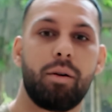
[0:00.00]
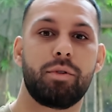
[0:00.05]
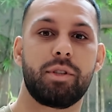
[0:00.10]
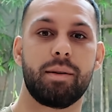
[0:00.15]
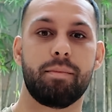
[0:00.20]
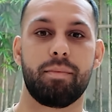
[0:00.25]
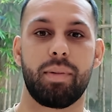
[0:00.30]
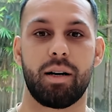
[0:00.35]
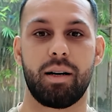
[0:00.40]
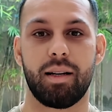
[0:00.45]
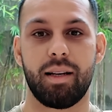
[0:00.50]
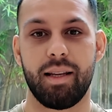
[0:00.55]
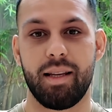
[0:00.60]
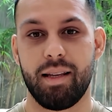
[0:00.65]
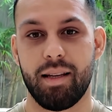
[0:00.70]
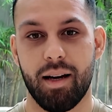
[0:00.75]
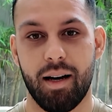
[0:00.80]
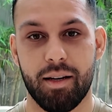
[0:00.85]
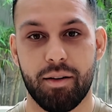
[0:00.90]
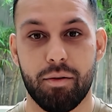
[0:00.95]
I was in
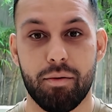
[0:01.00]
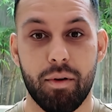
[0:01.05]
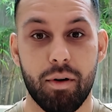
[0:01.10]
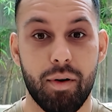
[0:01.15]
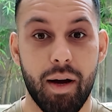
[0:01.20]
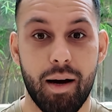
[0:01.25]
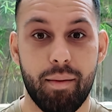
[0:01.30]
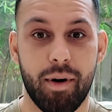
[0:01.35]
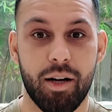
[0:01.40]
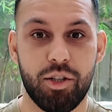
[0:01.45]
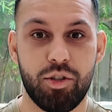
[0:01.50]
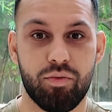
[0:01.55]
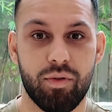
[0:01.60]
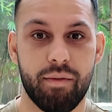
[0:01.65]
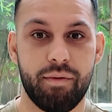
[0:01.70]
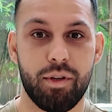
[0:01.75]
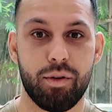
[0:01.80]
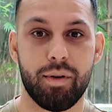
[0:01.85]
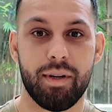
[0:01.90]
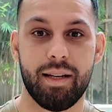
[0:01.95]
Bali, I don't know how much
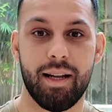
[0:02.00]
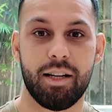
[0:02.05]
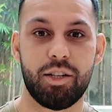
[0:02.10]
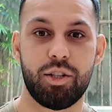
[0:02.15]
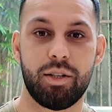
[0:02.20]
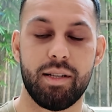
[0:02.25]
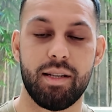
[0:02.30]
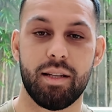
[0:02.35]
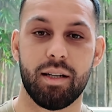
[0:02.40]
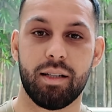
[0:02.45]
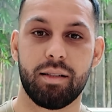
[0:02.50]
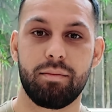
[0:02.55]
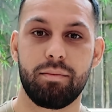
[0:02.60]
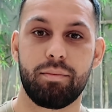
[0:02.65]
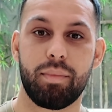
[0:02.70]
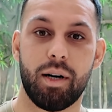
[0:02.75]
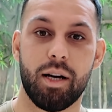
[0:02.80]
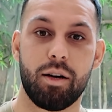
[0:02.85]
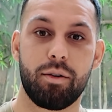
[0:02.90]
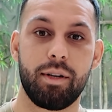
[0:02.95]
revenue it had actually done,
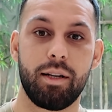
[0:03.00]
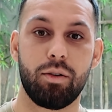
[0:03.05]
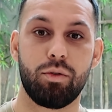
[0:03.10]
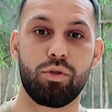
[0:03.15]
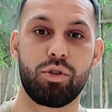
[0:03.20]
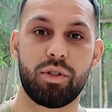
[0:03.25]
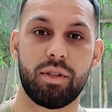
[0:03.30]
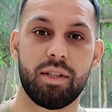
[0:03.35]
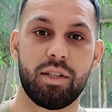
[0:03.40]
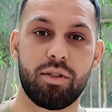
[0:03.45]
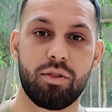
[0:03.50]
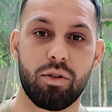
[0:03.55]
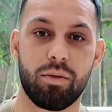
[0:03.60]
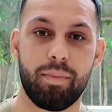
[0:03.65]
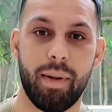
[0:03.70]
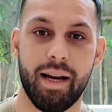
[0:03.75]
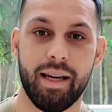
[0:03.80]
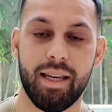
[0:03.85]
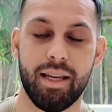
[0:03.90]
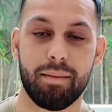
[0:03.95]
but I only launched this store
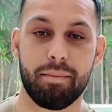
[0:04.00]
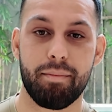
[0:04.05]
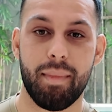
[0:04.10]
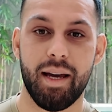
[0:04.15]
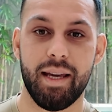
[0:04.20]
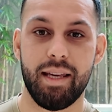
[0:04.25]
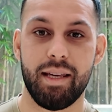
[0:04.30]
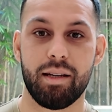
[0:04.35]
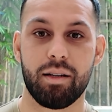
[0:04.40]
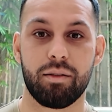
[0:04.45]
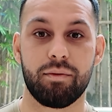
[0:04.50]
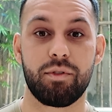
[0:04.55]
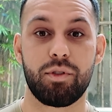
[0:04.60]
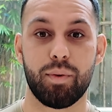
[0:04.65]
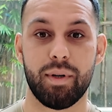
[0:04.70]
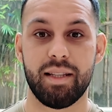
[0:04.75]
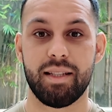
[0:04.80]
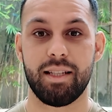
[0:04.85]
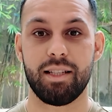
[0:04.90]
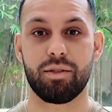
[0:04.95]
back in May of
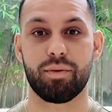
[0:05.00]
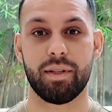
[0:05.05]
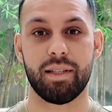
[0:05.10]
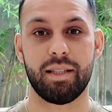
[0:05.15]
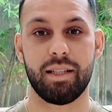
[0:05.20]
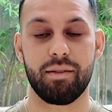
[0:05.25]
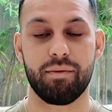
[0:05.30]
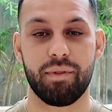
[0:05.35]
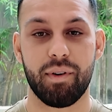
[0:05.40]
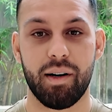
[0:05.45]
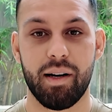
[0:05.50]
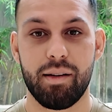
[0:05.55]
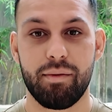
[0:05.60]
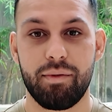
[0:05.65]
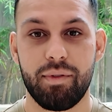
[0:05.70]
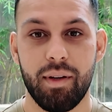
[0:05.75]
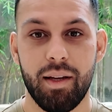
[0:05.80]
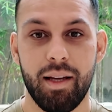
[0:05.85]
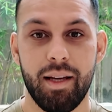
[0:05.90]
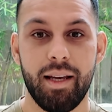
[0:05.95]

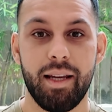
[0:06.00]
2025.